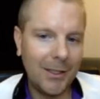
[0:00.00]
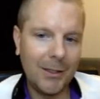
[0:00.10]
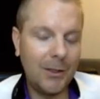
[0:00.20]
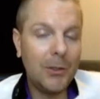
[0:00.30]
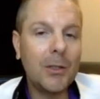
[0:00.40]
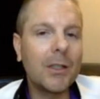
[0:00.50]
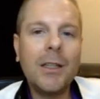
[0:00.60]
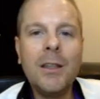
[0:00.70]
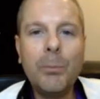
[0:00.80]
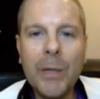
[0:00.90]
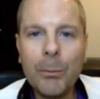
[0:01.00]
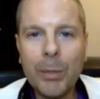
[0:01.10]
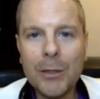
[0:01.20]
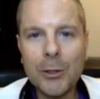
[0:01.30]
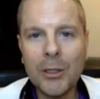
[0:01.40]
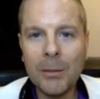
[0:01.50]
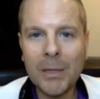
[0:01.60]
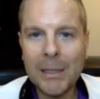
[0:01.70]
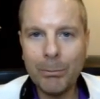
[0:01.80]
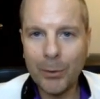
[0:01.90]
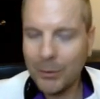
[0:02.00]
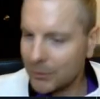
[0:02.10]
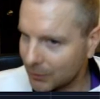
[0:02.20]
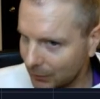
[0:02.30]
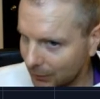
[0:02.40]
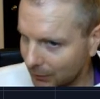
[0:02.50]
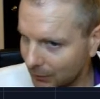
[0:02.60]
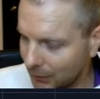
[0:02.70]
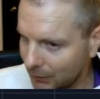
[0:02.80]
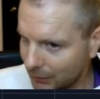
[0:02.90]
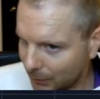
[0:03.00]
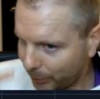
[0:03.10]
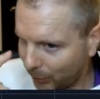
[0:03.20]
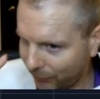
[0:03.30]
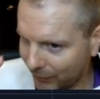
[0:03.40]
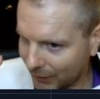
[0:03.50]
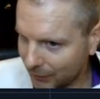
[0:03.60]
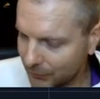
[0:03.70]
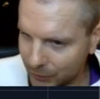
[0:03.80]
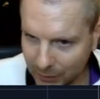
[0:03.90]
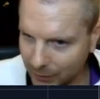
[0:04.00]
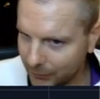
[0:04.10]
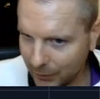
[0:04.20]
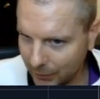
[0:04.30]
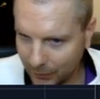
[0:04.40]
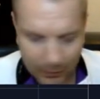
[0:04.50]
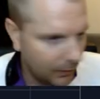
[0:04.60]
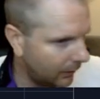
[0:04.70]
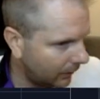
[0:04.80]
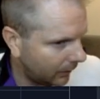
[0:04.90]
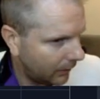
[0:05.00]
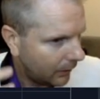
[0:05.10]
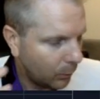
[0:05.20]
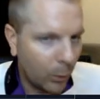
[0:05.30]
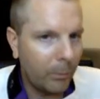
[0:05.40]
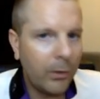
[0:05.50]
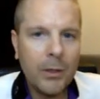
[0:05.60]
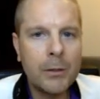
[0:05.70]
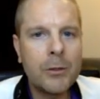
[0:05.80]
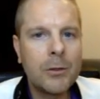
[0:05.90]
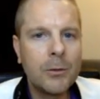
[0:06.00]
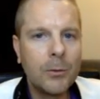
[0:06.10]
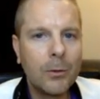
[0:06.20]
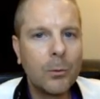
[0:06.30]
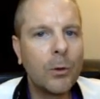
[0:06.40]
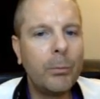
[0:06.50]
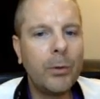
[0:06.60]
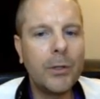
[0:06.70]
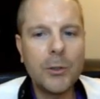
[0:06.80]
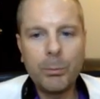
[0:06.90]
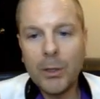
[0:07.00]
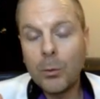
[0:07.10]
look, in the big picture, am I bullish? Look at the profile. Check out the hair. We're bullish. We're bullish, but